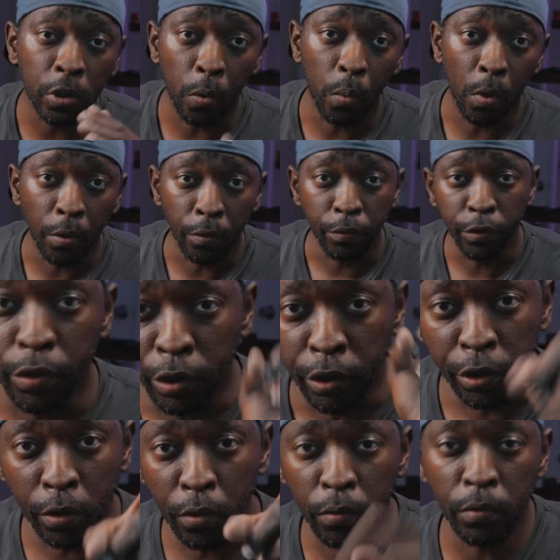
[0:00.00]
want
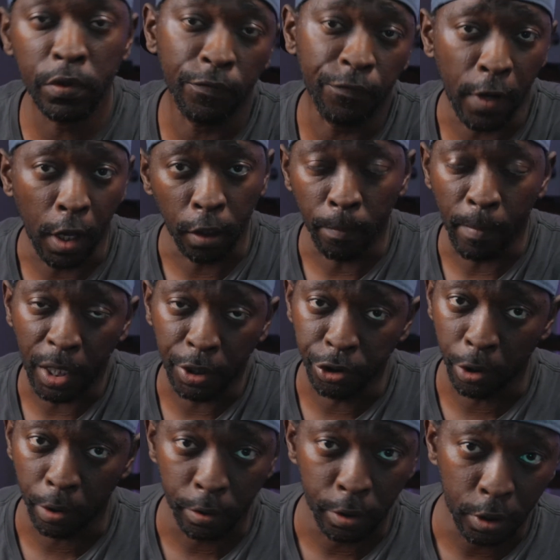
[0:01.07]
you to follow my
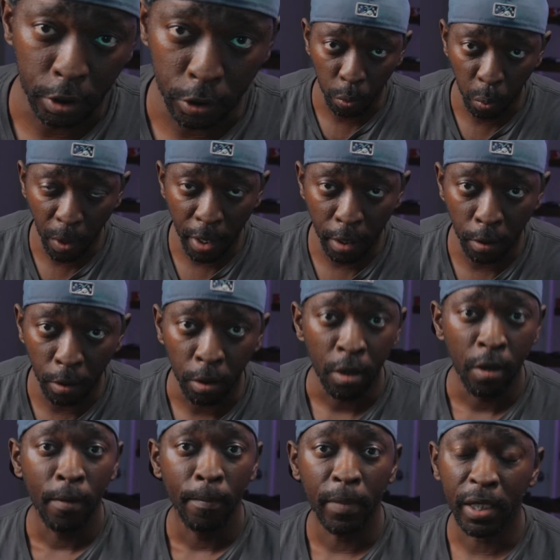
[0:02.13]
journey as well,
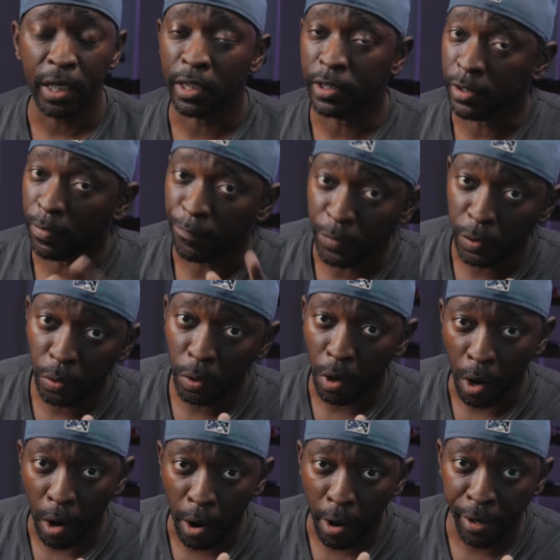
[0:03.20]
because if you're
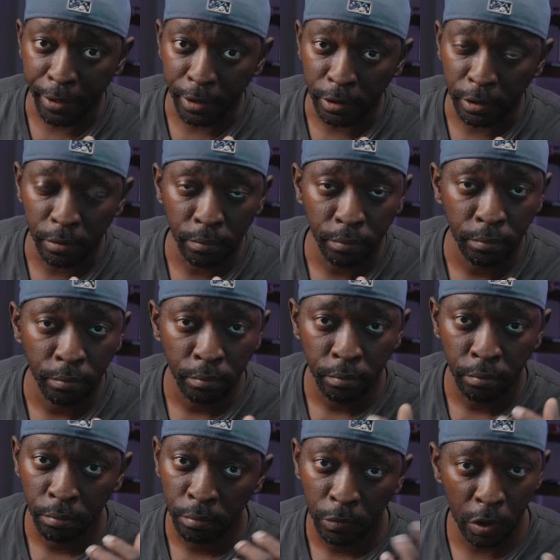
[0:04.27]
an artist,
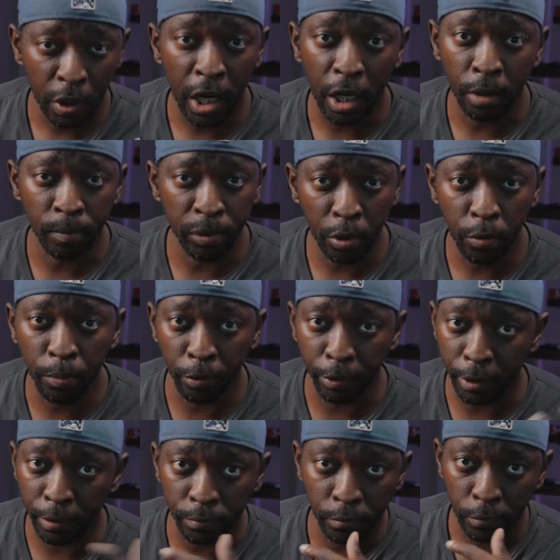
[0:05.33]
you got a
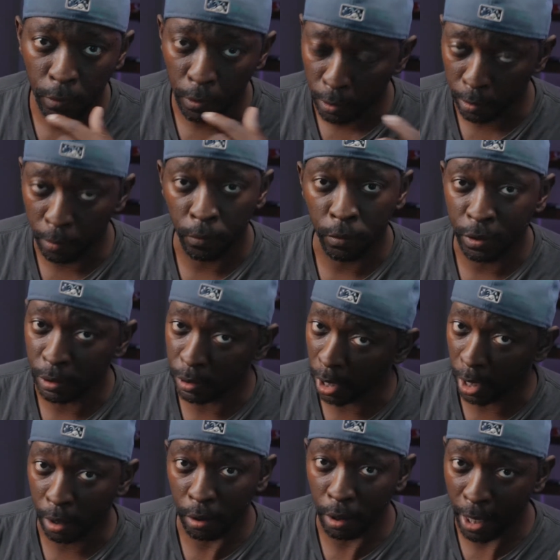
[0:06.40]
blueprint on
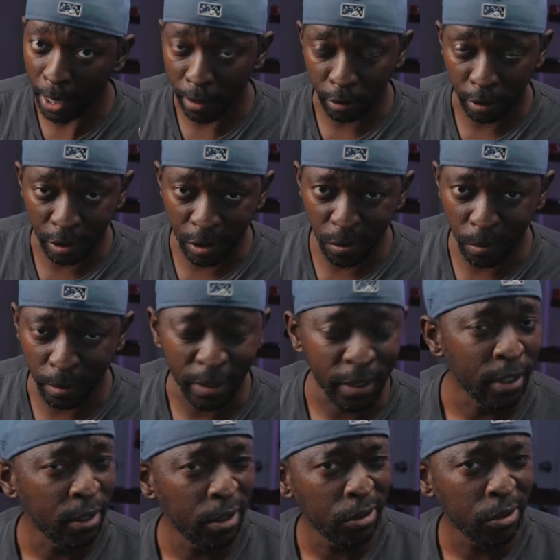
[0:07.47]
exactly how to do it.
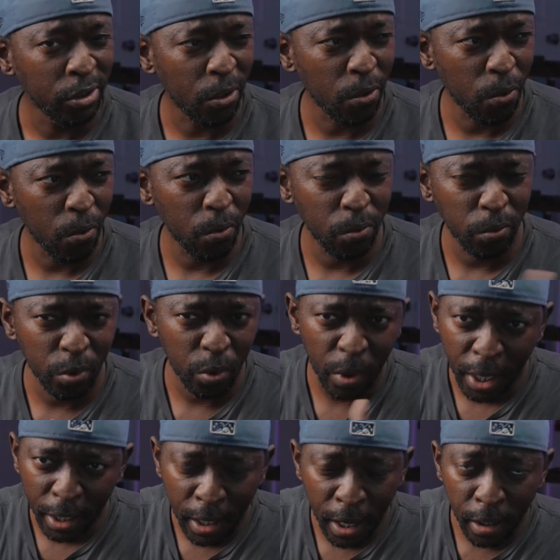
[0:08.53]
So, do
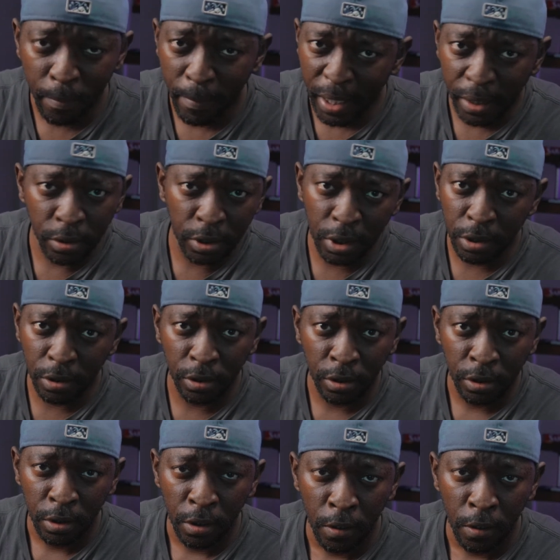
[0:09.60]
that kind of make sense?